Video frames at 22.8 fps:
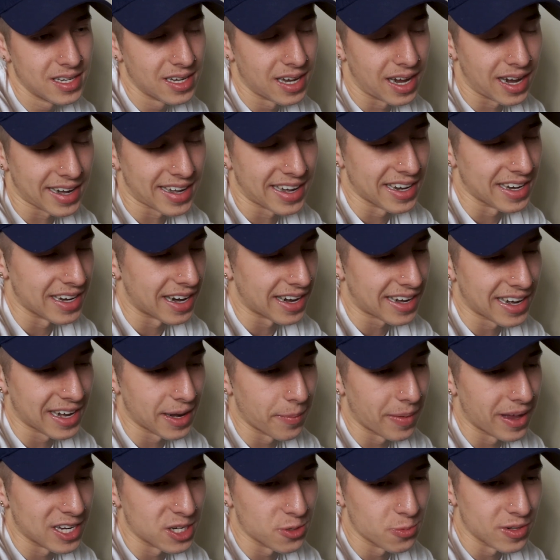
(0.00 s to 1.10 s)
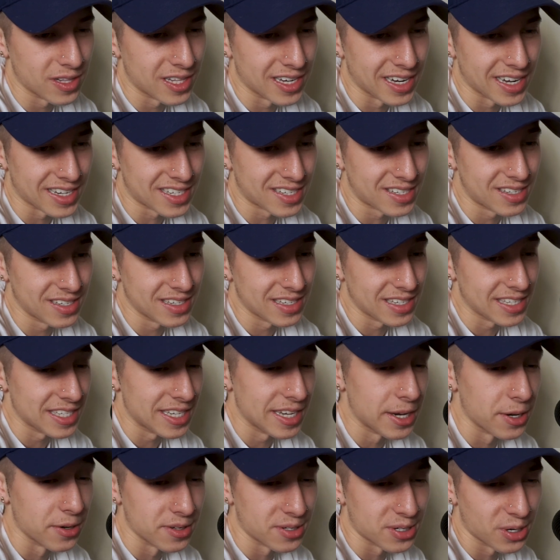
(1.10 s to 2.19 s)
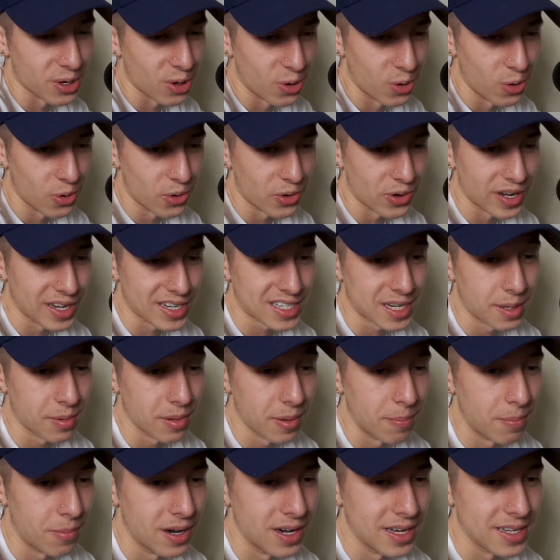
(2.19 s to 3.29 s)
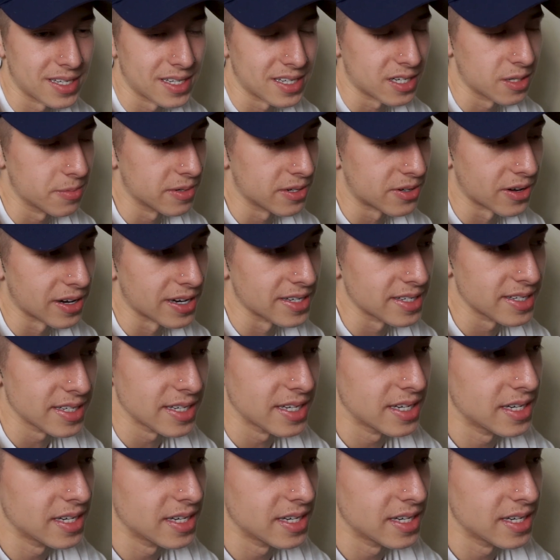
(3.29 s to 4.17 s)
I can't imagine what the next year is gonna hold. The next couple of months is gonna be crazy.